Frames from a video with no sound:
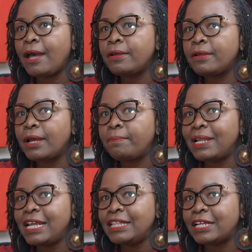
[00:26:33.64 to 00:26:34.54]
a, a,
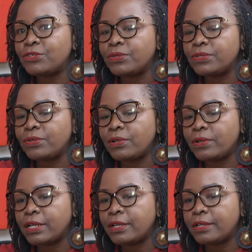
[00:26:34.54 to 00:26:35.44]
plane that was no
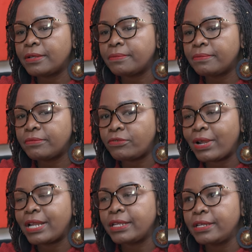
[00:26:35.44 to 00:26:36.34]
longer
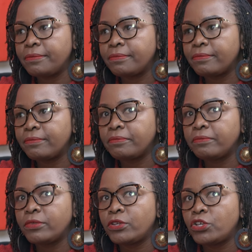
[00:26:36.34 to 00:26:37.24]
running
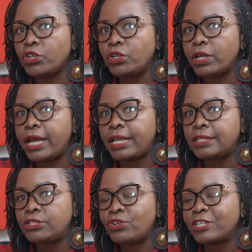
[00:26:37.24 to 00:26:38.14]

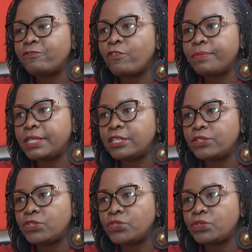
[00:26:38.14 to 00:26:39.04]
and transform it
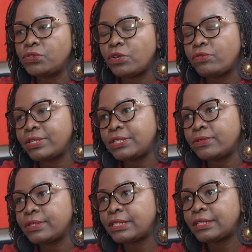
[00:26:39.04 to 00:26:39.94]
into a
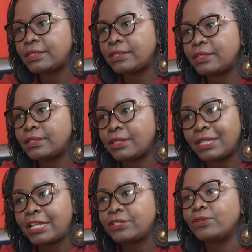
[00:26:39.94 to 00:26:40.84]
resort
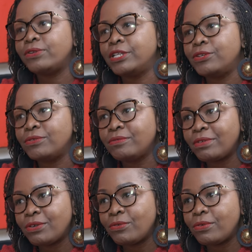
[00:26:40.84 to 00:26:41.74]
that's all we knew.
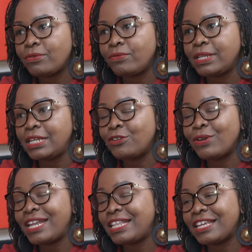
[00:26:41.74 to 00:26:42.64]
Wow. We didn't
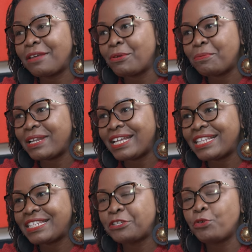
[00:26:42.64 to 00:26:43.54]
know anything about
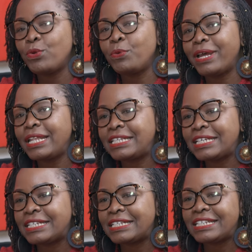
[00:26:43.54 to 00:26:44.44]
plans. So we
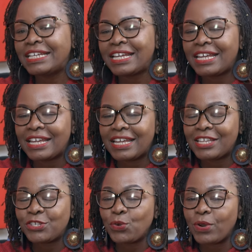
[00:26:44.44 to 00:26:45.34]
went in.
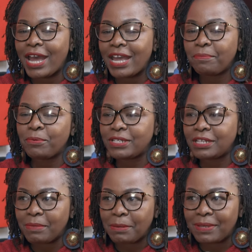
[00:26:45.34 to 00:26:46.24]
So I
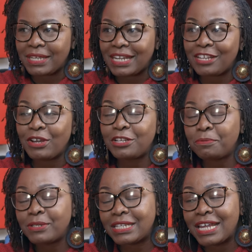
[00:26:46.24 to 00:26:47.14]
put in my bid, and you had
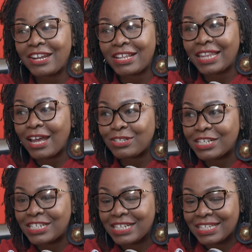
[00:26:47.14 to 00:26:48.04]
to put in
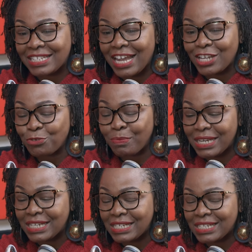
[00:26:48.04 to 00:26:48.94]
100,000 shillings cash
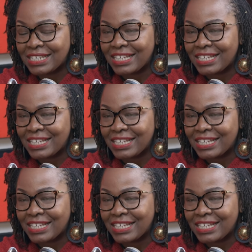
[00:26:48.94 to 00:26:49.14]
money.